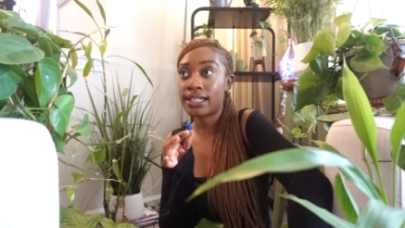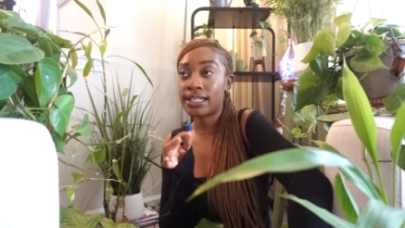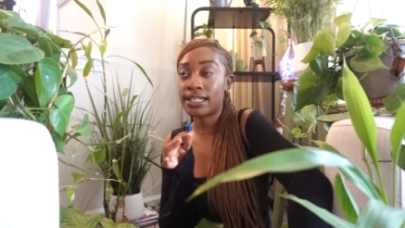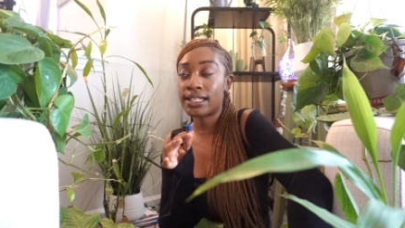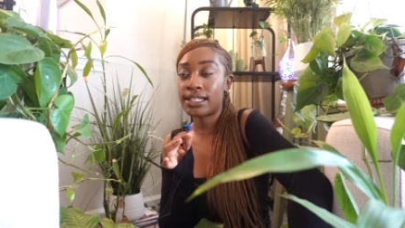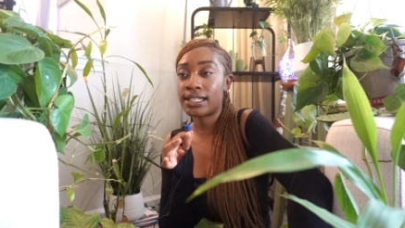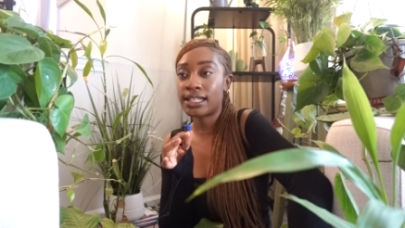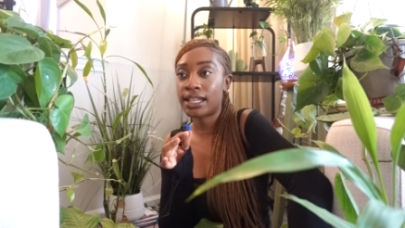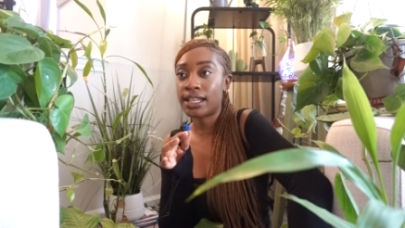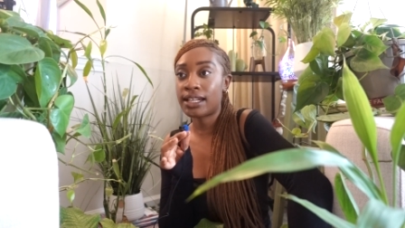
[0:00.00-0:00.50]
to
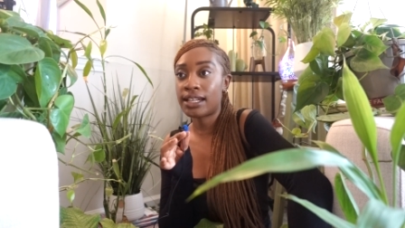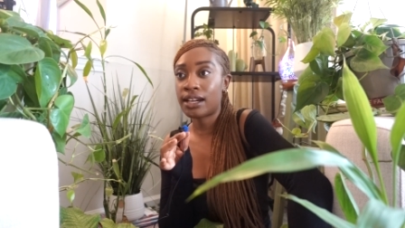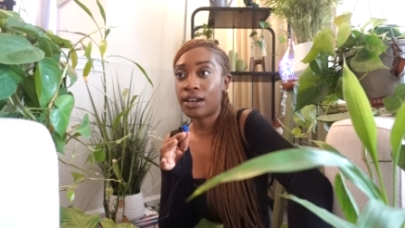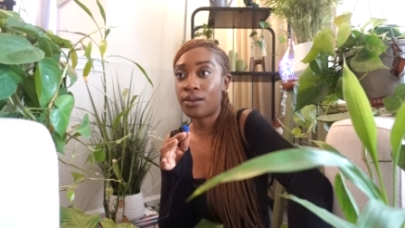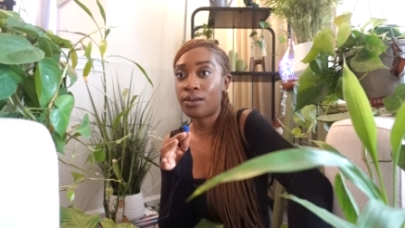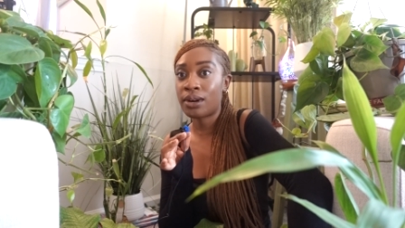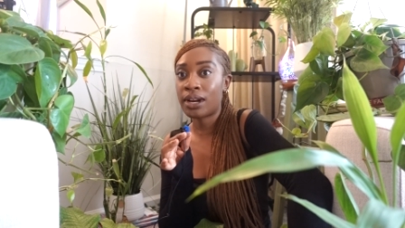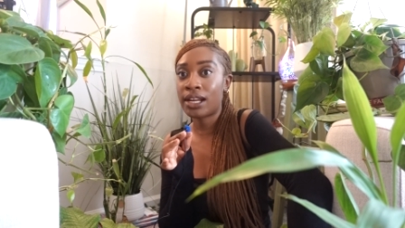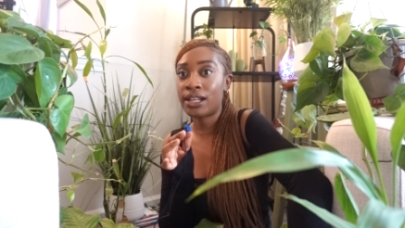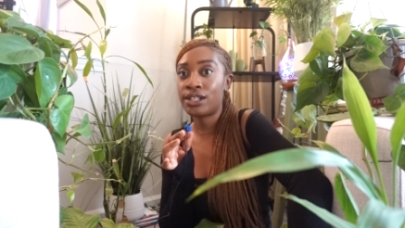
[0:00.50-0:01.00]
stand
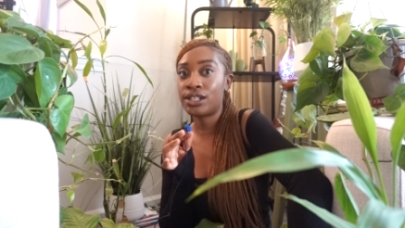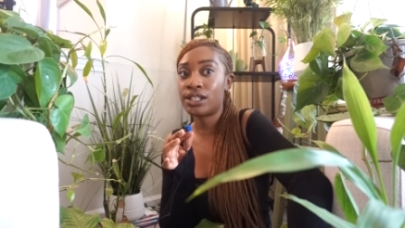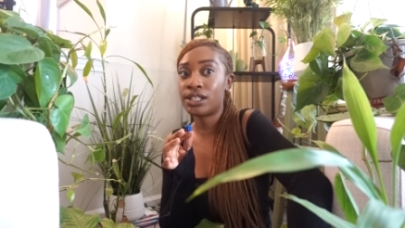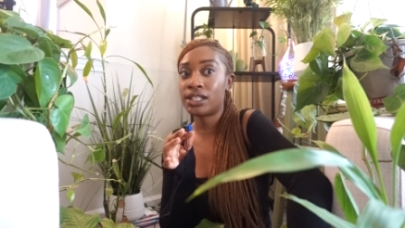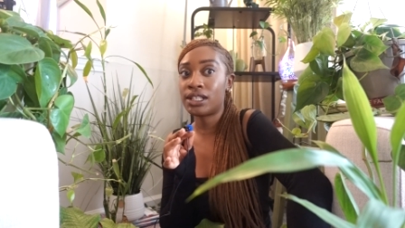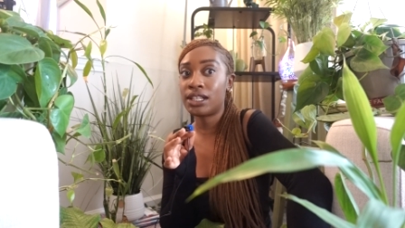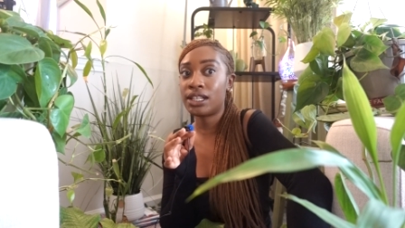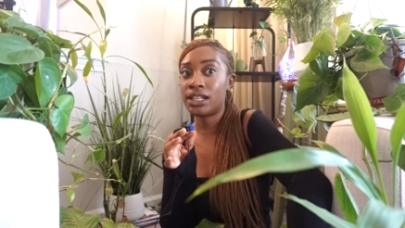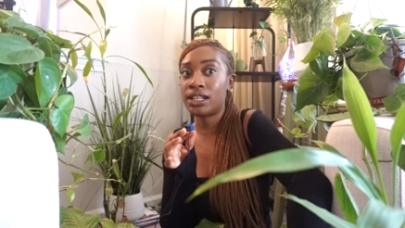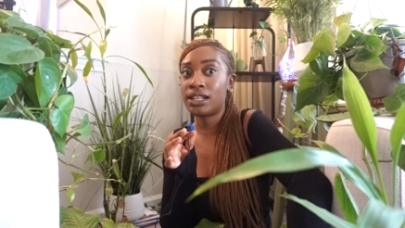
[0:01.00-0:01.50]
out. I just
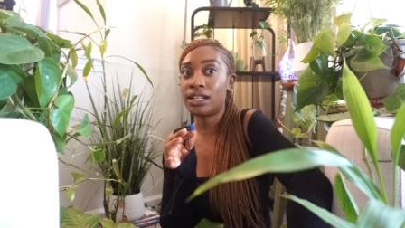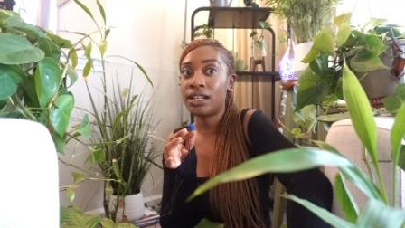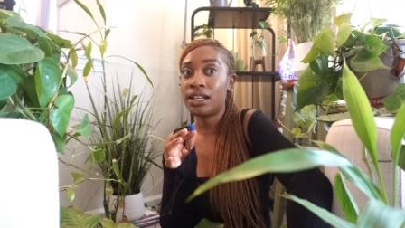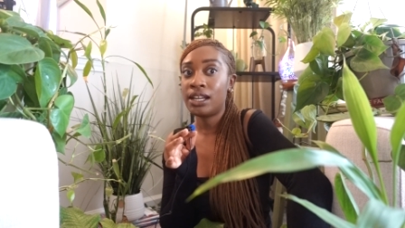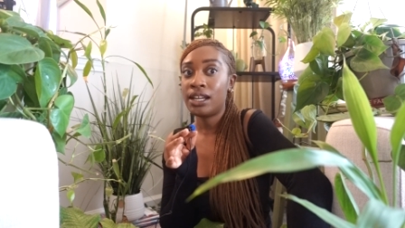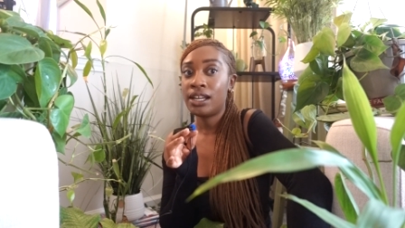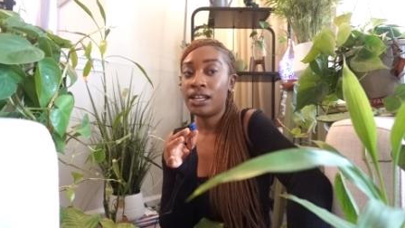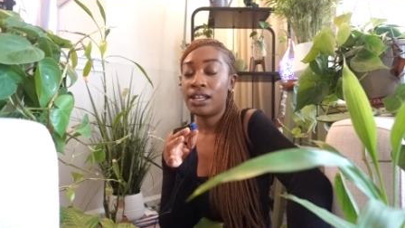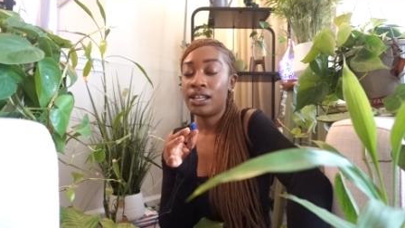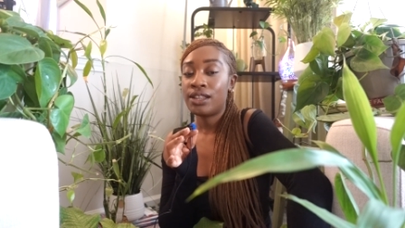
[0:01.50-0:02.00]
needed
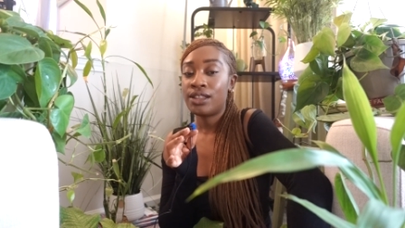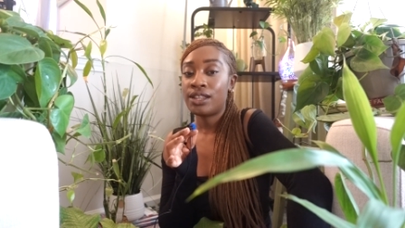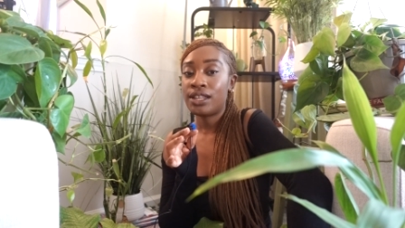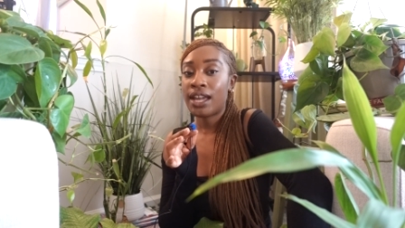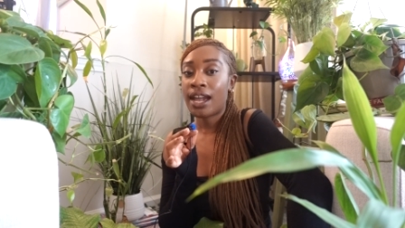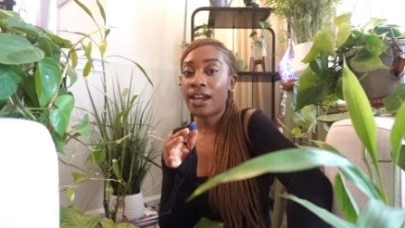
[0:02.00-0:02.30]
the